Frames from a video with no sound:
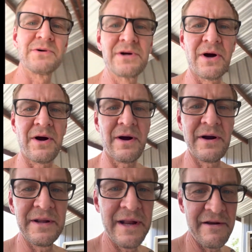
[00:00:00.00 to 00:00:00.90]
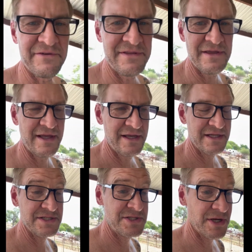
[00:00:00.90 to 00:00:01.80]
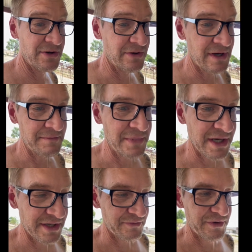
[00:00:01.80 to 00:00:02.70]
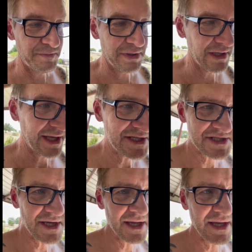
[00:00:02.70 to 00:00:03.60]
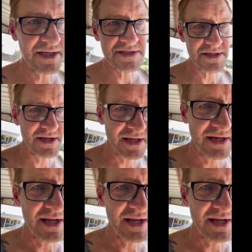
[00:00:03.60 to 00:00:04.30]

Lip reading: guard and everything, and so I'm gonna replace it. And